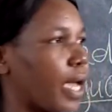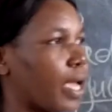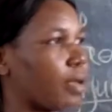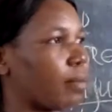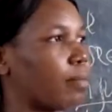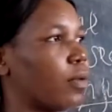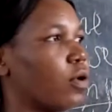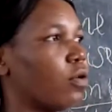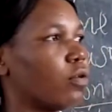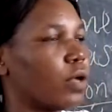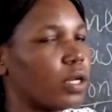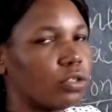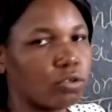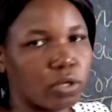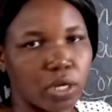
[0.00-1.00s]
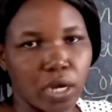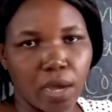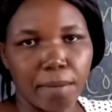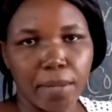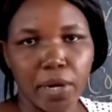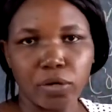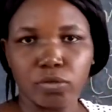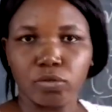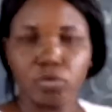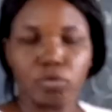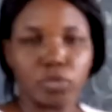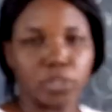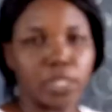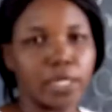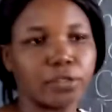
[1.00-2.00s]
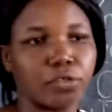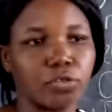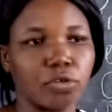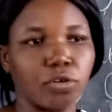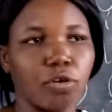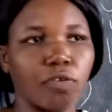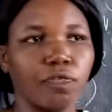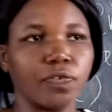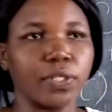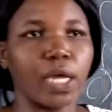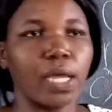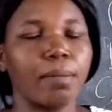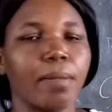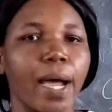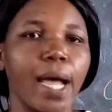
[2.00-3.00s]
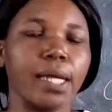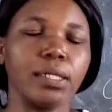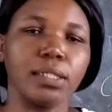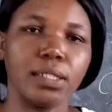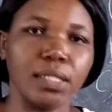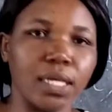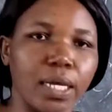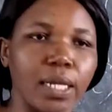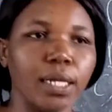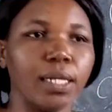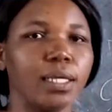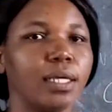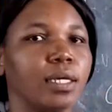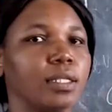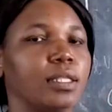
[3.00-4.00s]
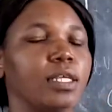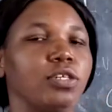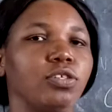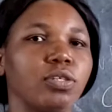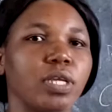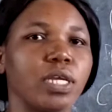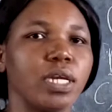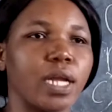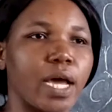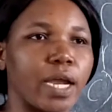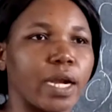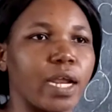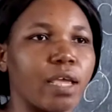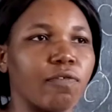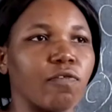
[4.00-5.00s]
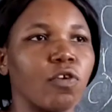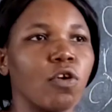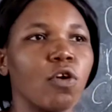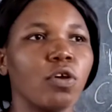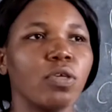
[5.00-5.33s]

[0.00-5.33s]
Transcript: time. We are talking about conjunction of time until the train arrived.